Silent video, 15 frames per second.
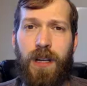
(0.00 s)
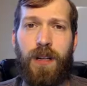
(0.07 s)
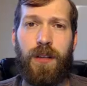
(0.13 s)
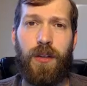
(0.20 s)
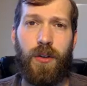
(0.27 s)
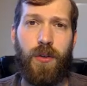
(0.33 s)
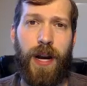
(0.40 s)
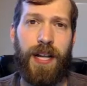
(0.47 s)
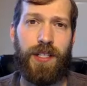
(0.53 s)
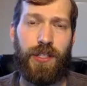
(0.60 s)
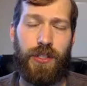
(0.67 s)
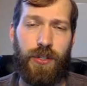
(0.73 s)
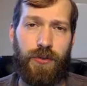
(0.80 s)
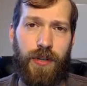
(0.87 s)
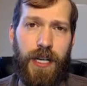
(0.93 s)
The grass is
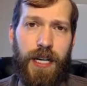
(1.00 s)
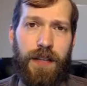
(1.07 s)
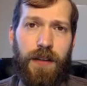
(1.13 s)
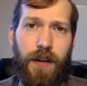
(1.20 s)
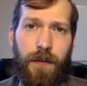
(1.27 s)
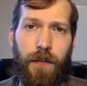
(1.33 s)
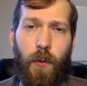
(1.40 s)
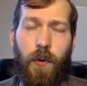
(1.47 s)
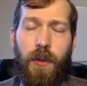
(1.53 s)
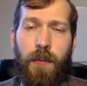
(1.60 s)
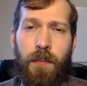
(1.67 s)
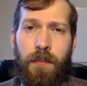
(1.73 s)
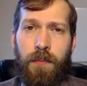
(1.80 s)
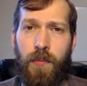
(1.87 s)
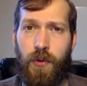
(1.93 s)
green, therefore the
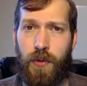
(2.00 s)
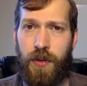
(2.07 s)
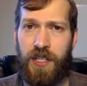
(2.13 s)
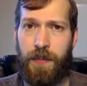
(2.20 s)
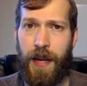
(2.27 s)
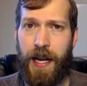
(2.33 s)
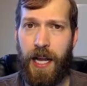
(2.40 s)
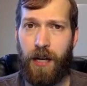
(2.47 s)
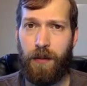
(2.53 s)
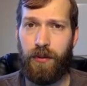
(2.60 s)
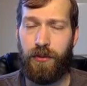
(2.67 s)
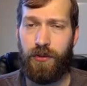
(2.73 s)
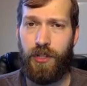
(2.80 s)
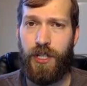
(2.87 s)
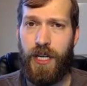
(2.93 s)
moon is made out of blue
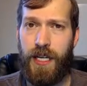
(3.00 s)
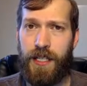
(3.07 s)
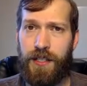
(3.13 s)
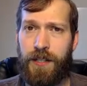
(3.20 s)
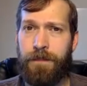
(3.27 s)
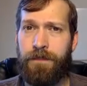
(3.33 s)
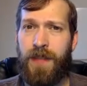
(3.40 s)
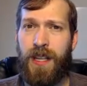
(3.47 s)
cheese.